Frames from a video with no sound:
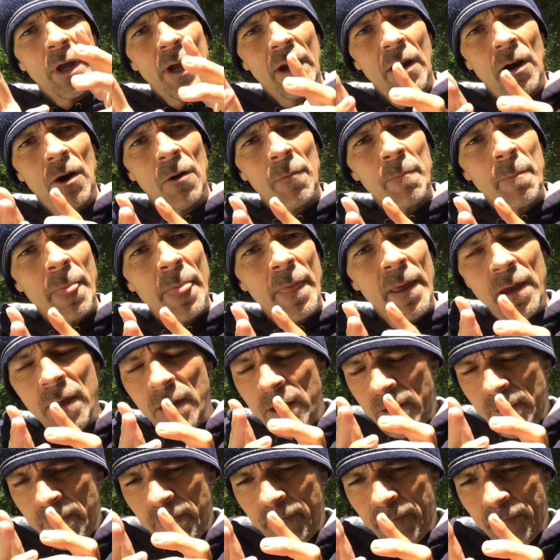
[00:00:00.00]
air
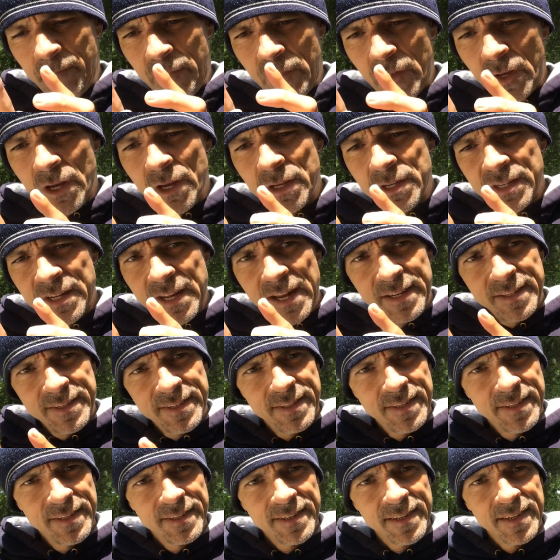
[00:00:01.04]

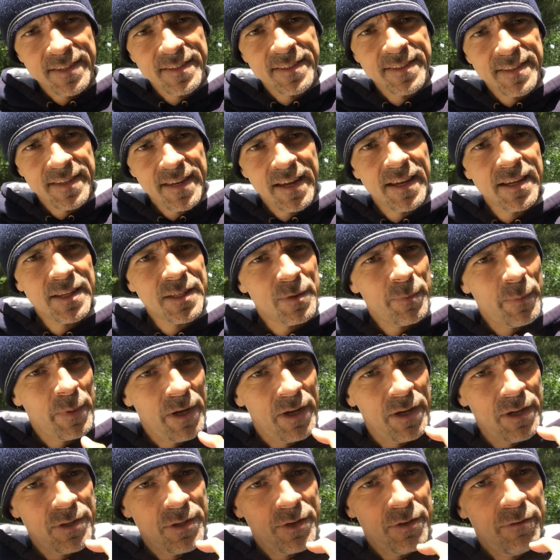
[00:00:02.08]
condenses and sinks
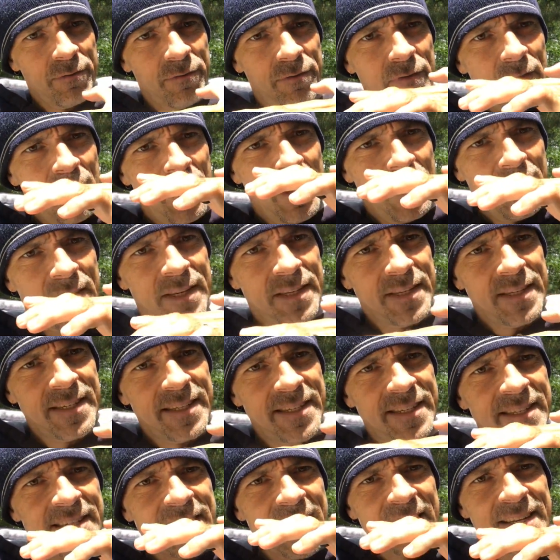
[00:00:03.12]
because of
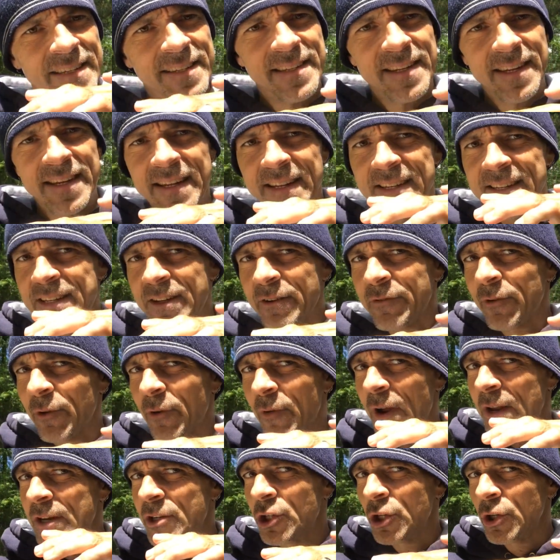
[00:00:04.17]
density
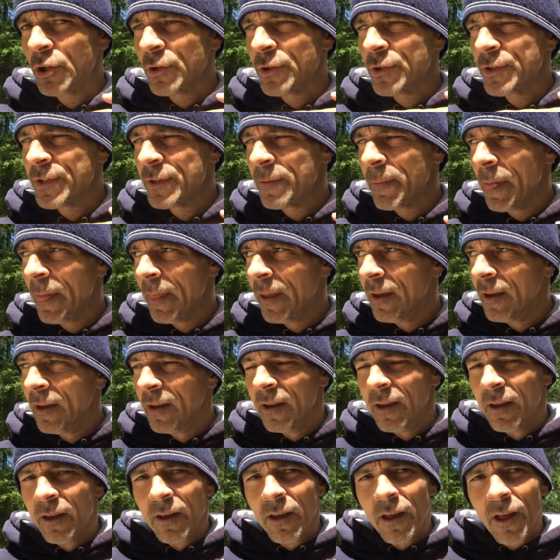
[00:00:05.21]
differentials.
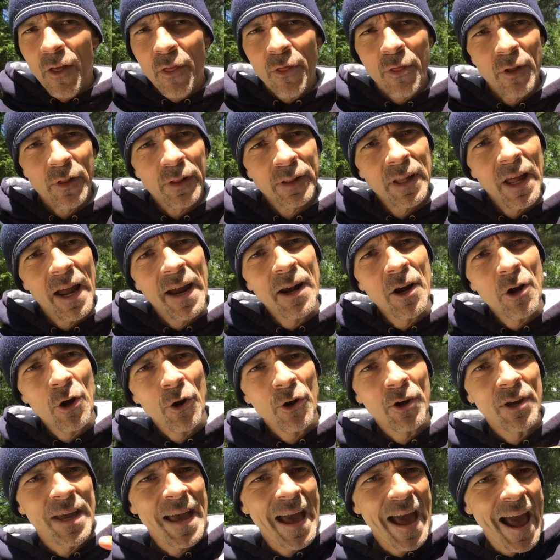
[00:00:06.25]
The lighter
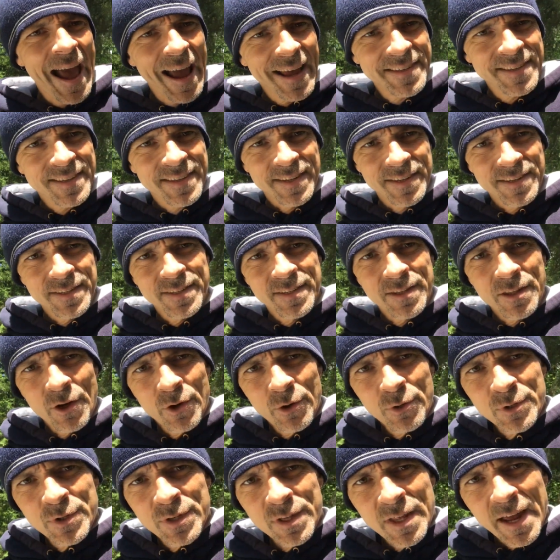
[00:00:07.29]
gases,
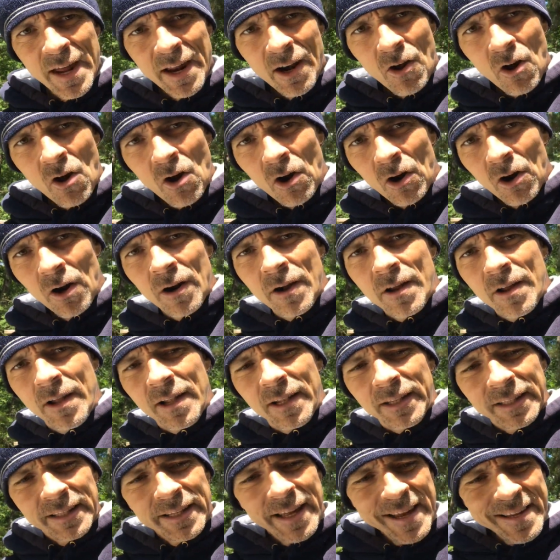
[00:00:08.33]
those that are
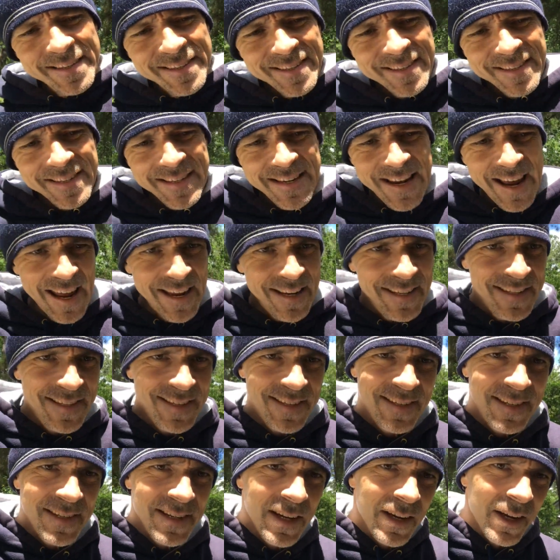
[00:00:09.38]
less
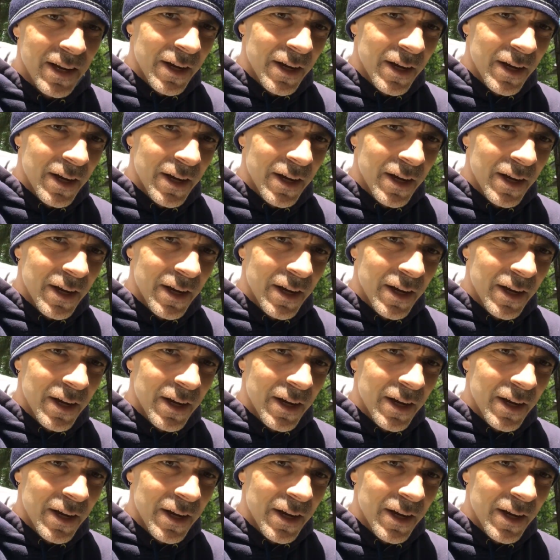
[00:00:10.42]
dense,